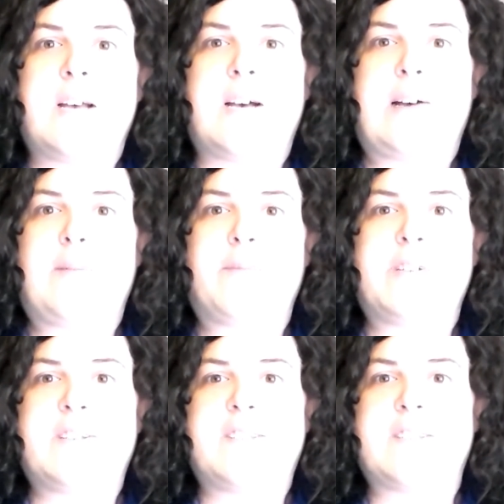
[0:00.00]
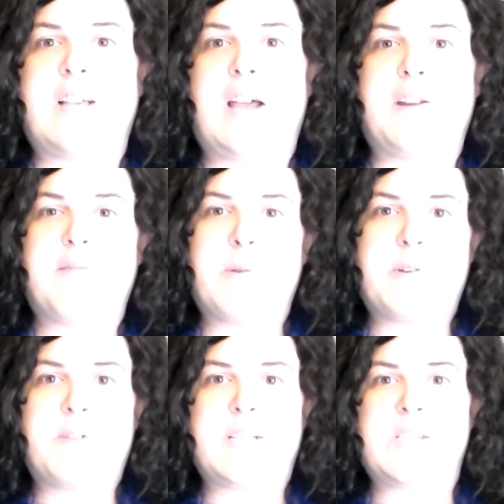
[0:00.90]
um, just as kind of
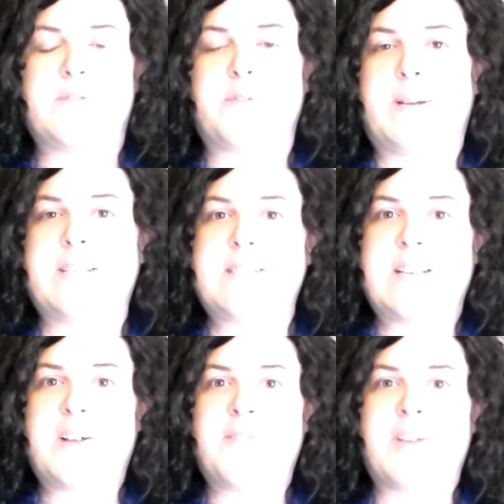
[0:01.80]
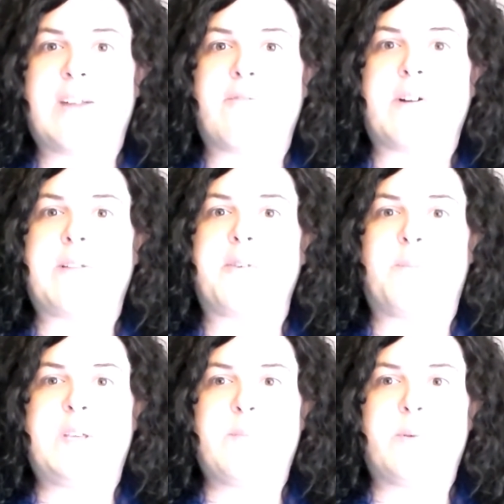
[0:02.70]
motivation for myself and for other
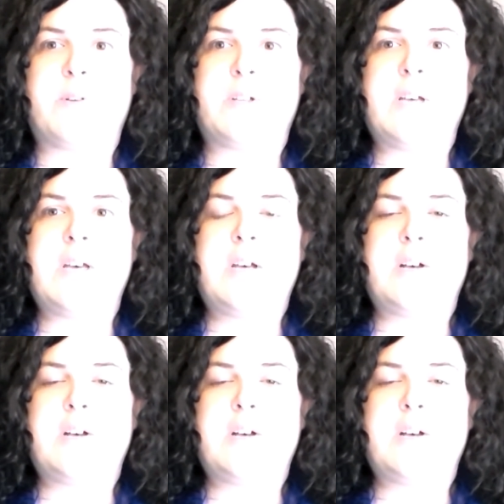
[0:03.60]
people